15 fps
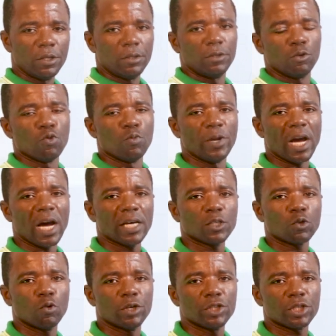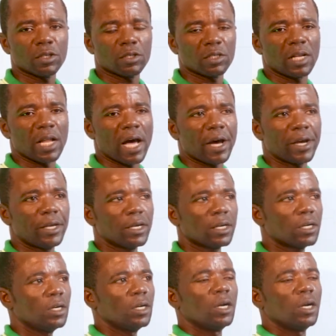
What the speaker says: You could be asked questions like,